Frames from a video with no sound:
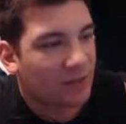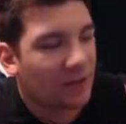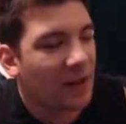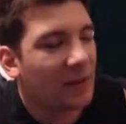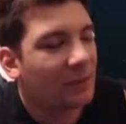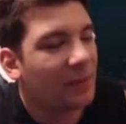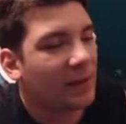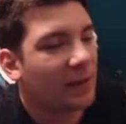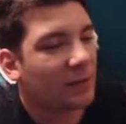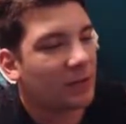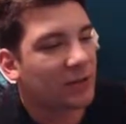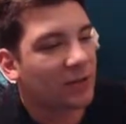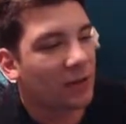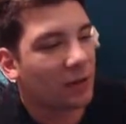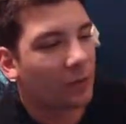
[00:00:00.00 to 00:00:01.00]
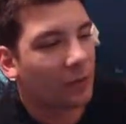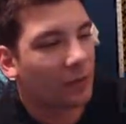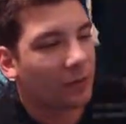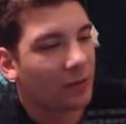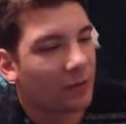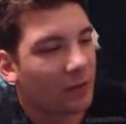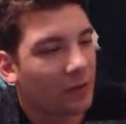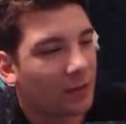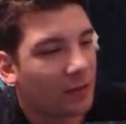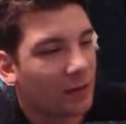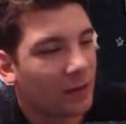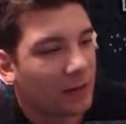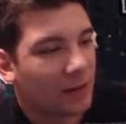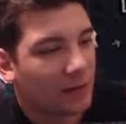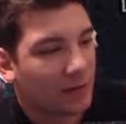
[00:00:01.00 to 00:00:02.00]
Fuck me, it was snowing.
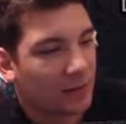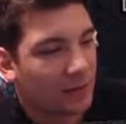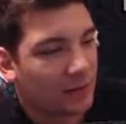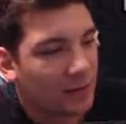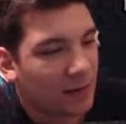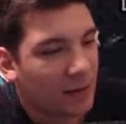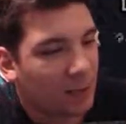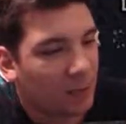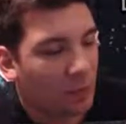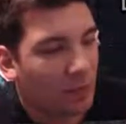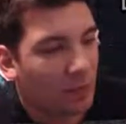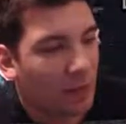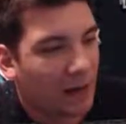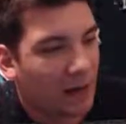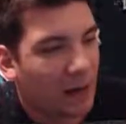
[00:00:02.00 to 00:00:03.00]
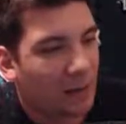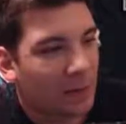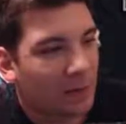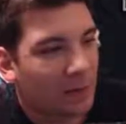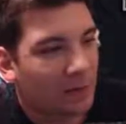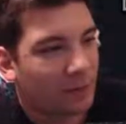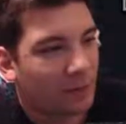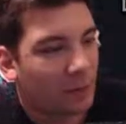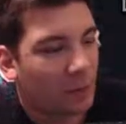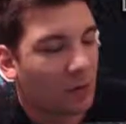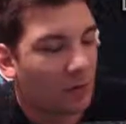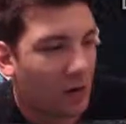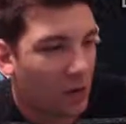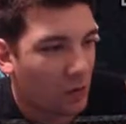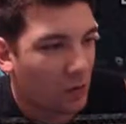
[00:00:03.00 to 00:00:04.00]
But we're in Miami. No, we're
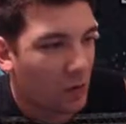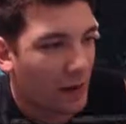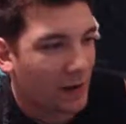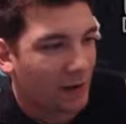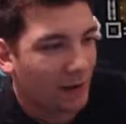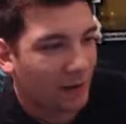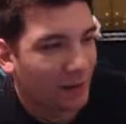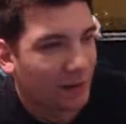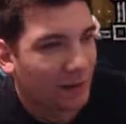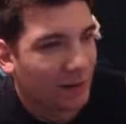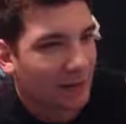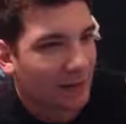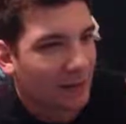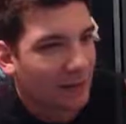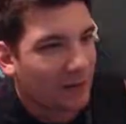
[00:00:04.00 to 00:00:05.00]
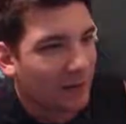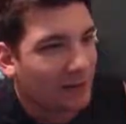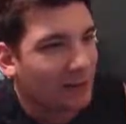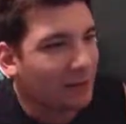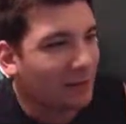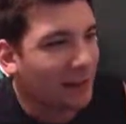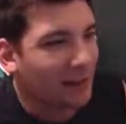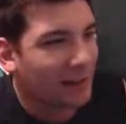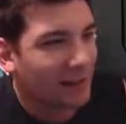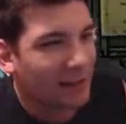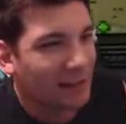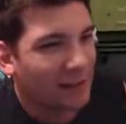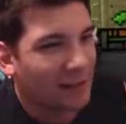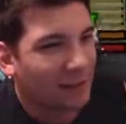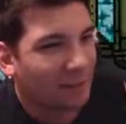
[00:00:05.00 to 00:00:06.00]
in Hawaii. So I do like the
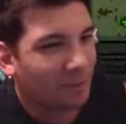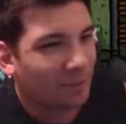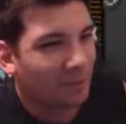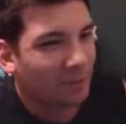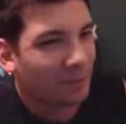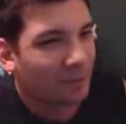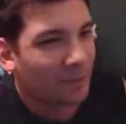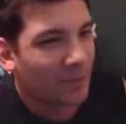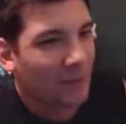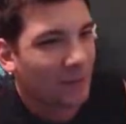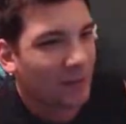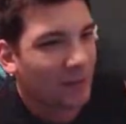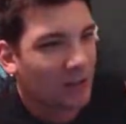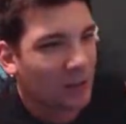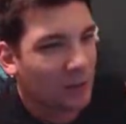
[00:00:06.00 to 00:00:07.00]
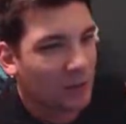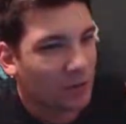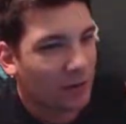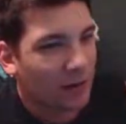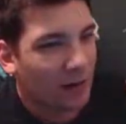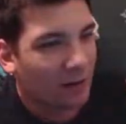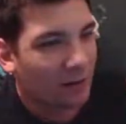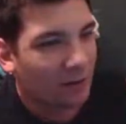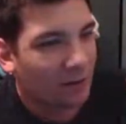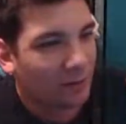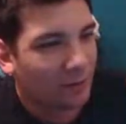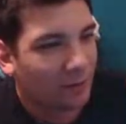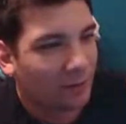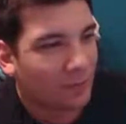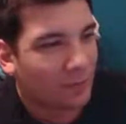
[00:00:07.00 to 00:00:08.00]
um, the switch around.
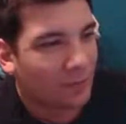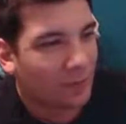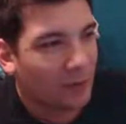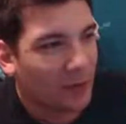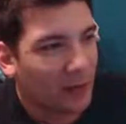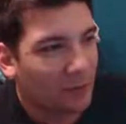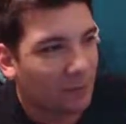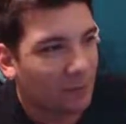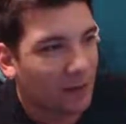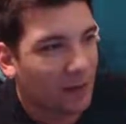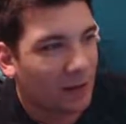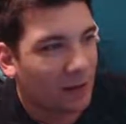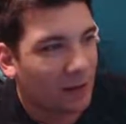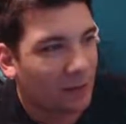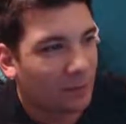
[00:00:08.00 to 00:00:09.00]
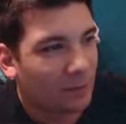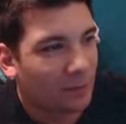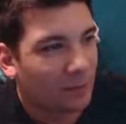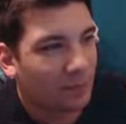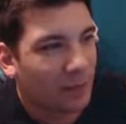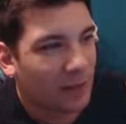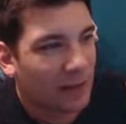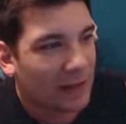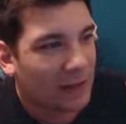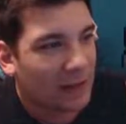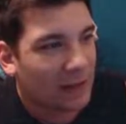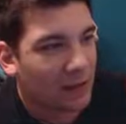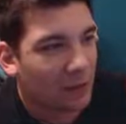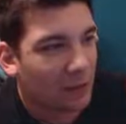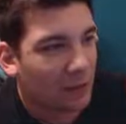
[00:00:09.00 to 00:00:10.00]
We're not in uh,
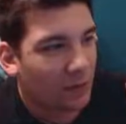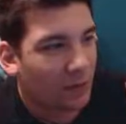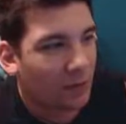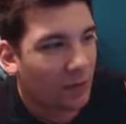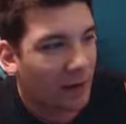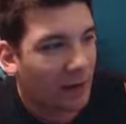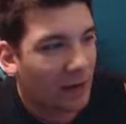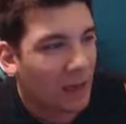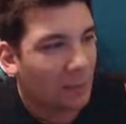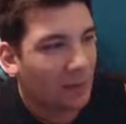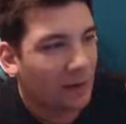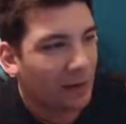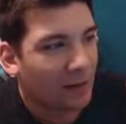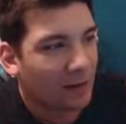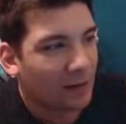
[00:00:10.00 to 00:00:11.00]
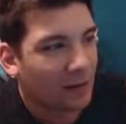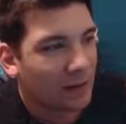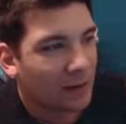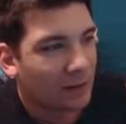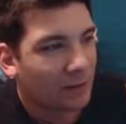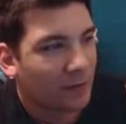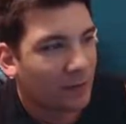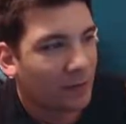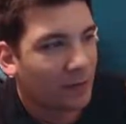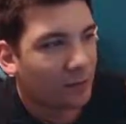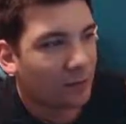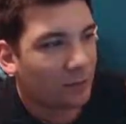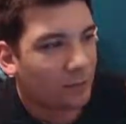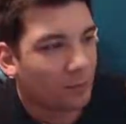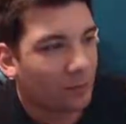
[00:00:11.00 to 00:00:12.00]
Alaska. We're in Miami
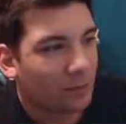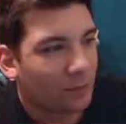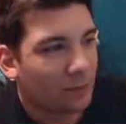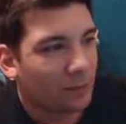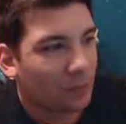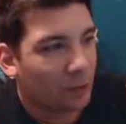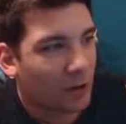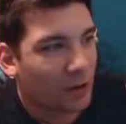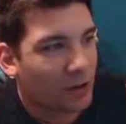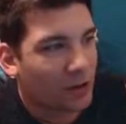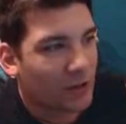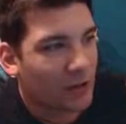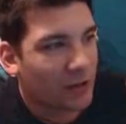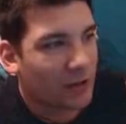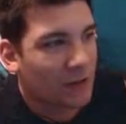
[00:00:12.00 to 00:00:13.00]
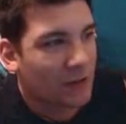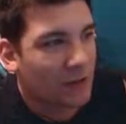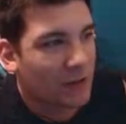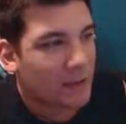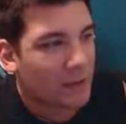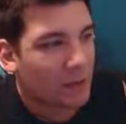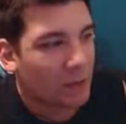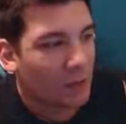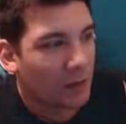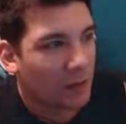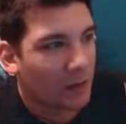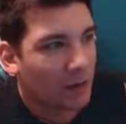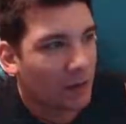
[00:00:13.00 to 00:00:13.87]
fighting Russians or